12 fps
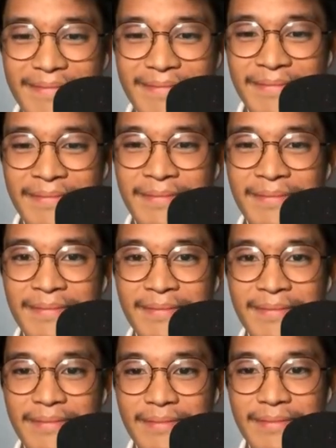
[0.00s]

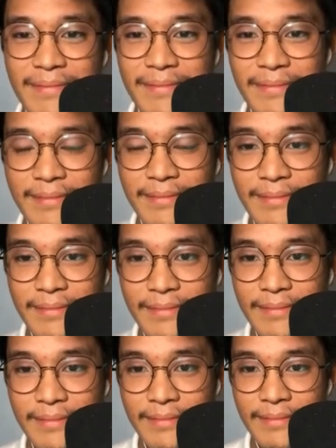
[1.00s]

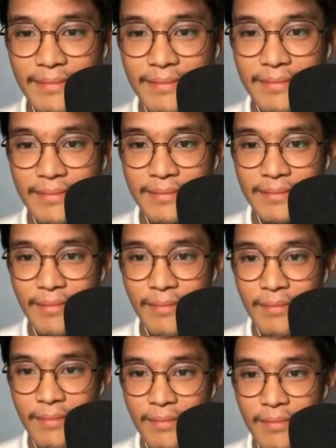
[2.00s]

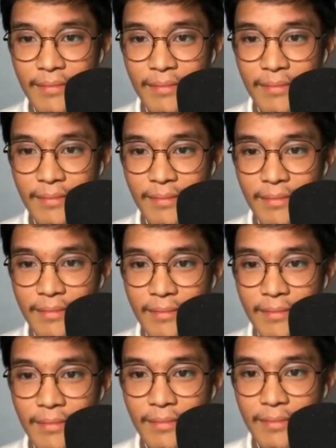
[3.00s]

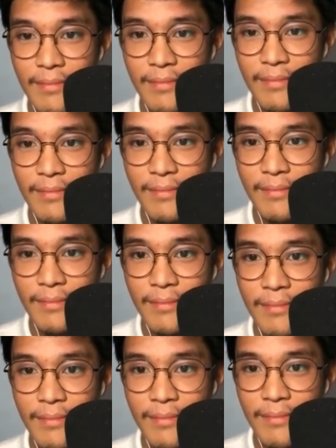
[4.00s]

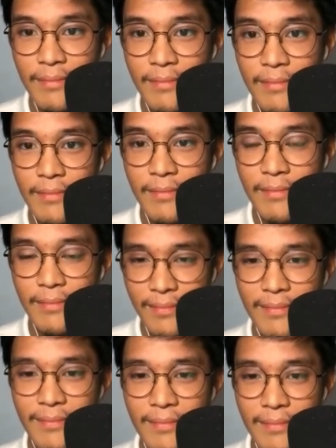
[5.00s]

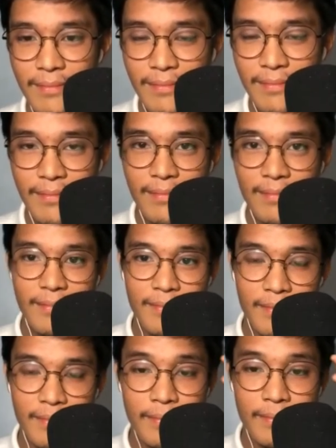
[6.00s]

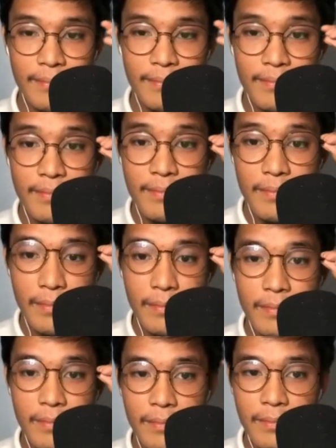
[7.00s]
The person shown says nothing.